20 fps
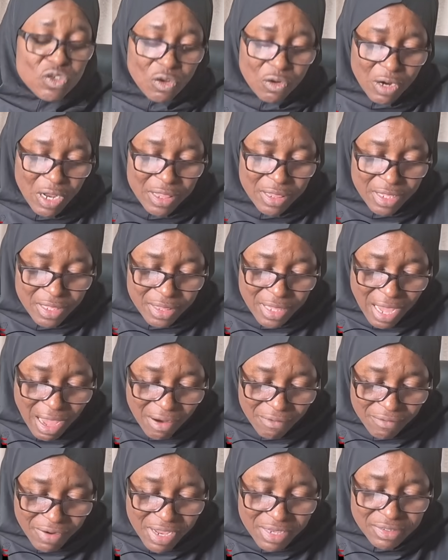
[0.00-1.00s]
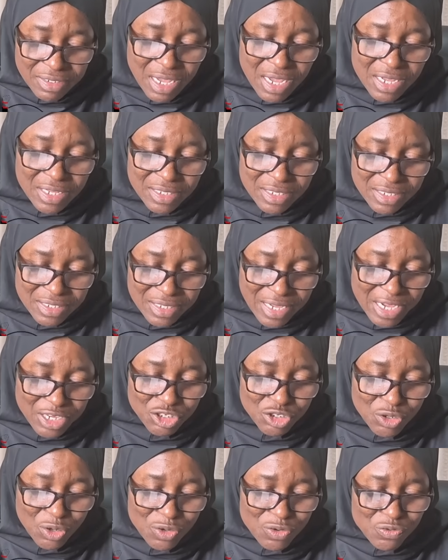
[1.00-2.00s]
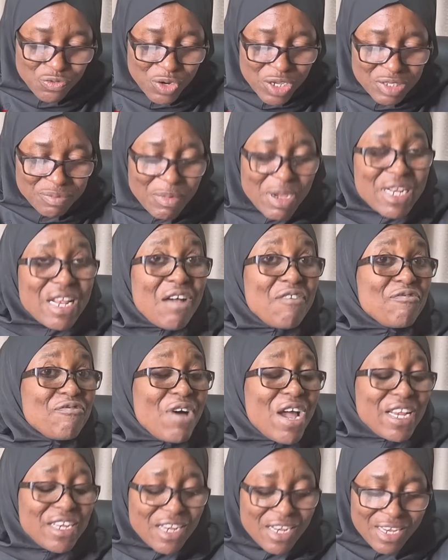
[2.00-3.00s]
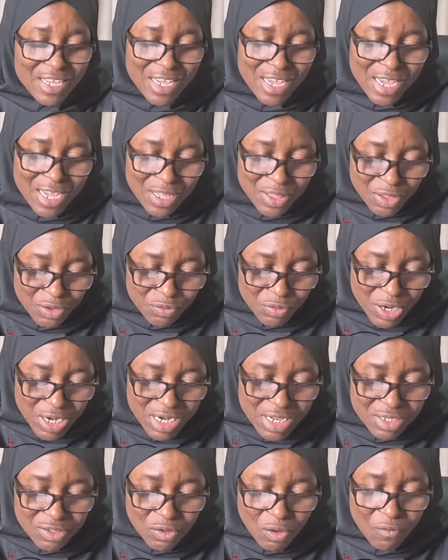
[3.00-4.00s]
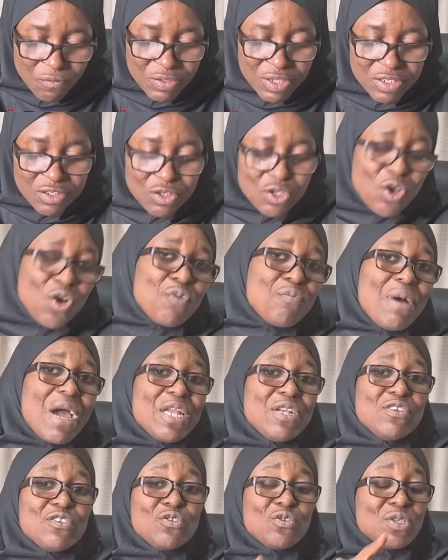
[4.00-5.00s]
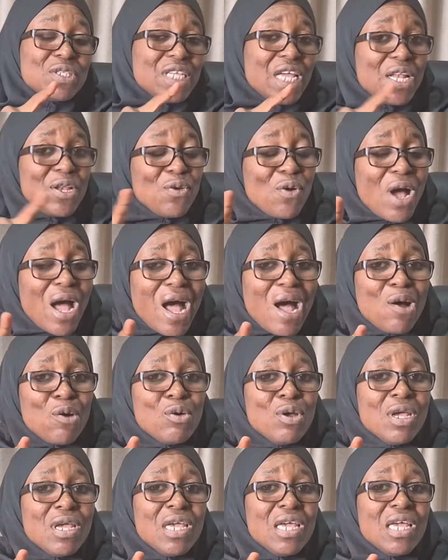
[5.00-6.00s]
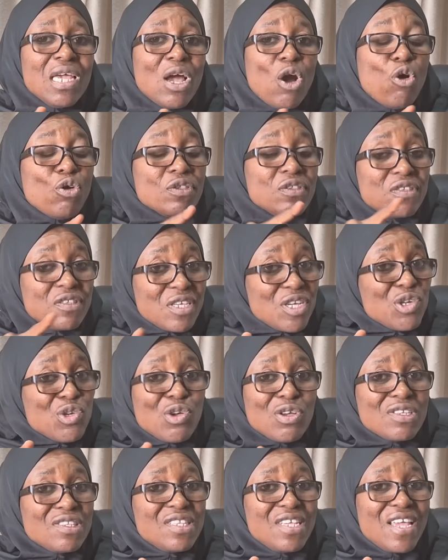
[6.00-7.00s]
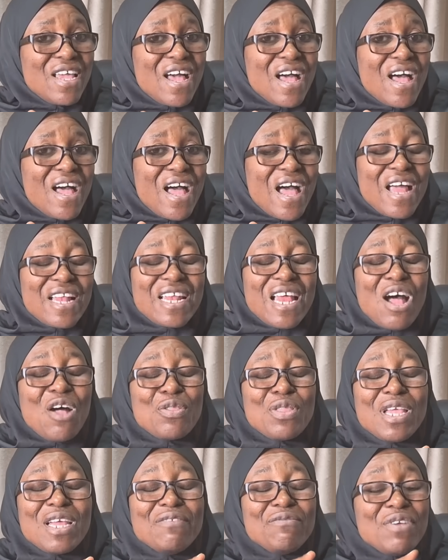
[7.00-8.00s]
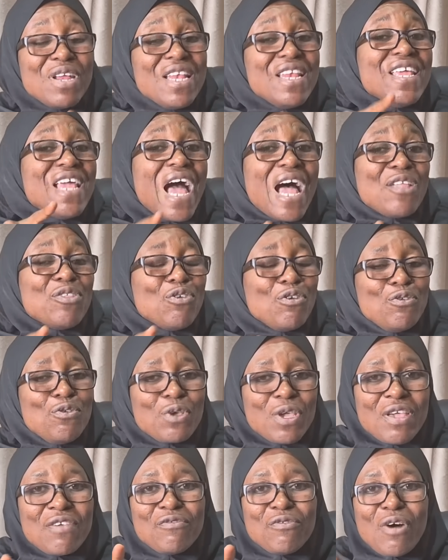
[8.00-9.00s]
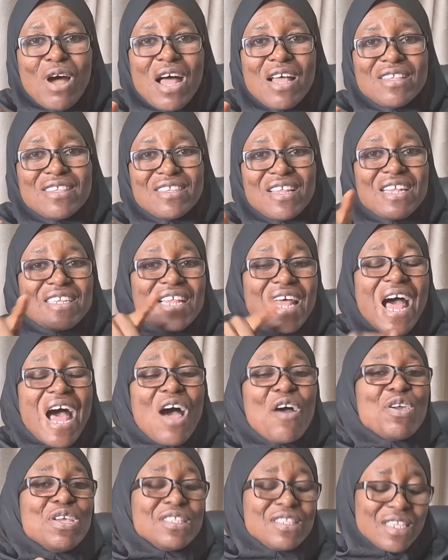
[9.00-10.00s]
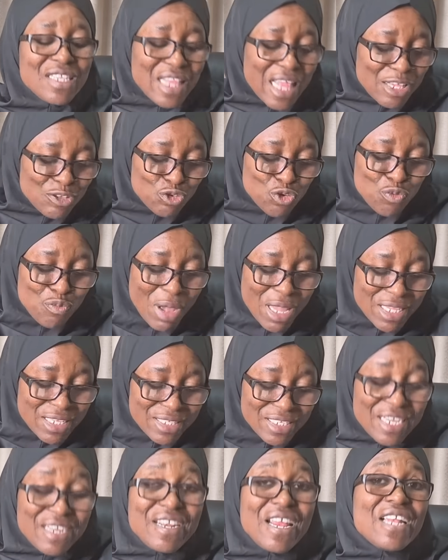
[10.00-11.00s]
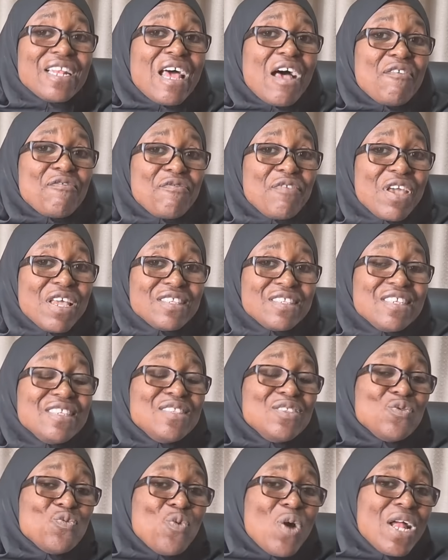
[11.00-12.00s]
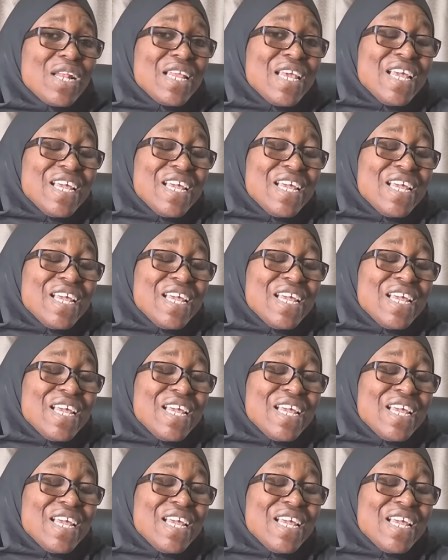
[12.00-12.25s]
surrounding the arrest, detention, treatment, and finally, the release of these young minors. To tell you how unserious they are and how they really are not looking for answers. How is it that Humanitarian Affairs is the one